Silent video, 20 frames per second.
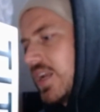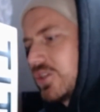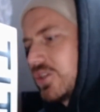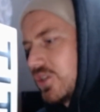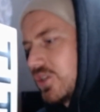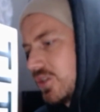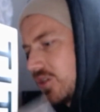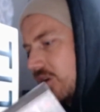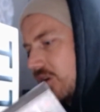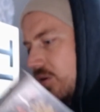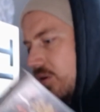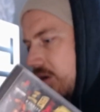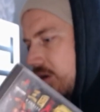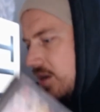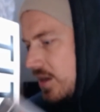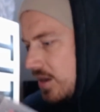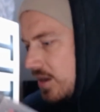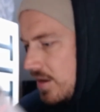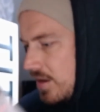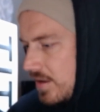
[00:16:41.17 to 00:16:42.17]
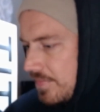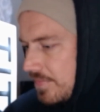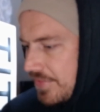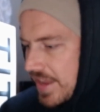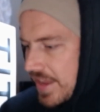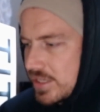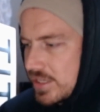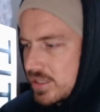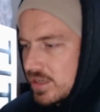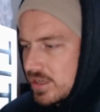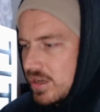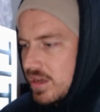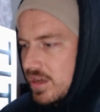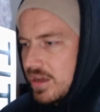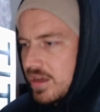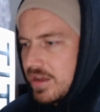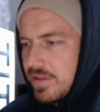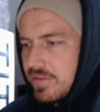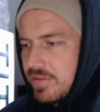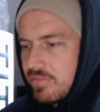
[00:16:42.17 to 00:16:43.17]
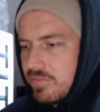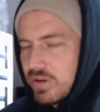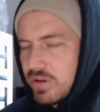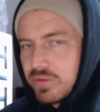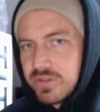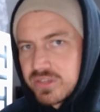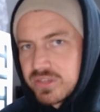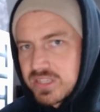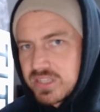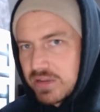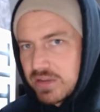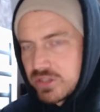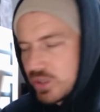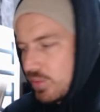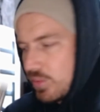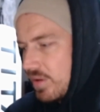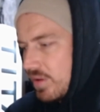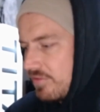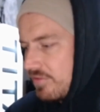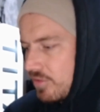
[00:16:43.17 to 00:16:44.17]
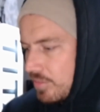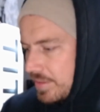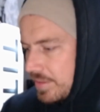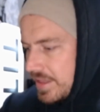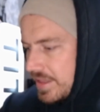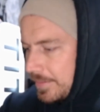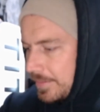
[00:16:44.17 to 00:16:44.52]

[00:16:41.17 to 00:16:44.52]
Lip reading: So that's a real nostalgic one for me there.